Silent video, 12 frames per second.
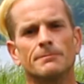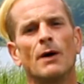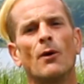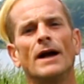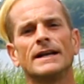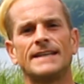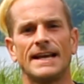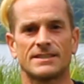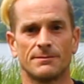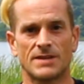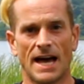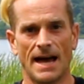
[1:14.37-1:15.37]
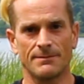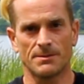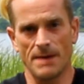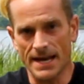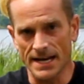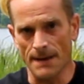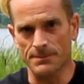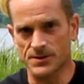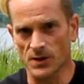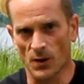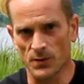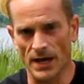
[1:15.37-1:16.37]
I wanted to take some time to make an
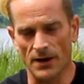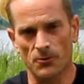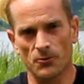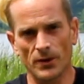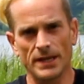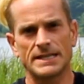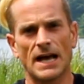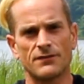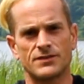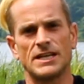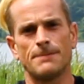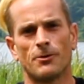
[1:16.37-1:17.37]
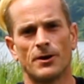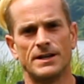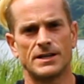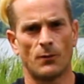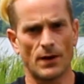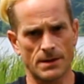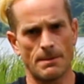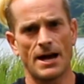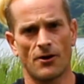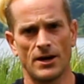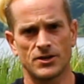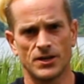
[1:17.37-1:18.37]
episode that really delves deeper into what the
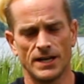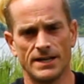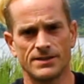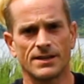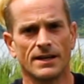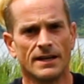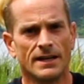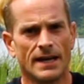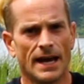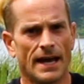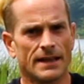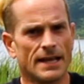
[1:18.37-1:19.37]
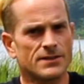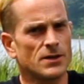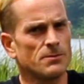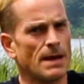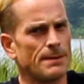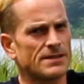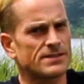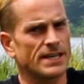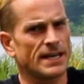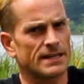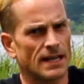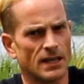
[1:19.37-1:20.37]
migration is and lets you maybe see
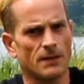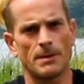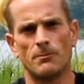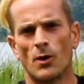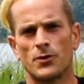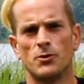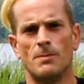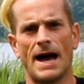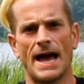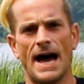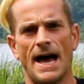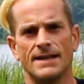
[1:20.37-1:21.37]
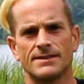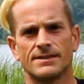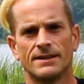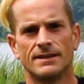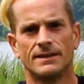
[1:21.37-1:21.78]
it a little bit more through my eyes.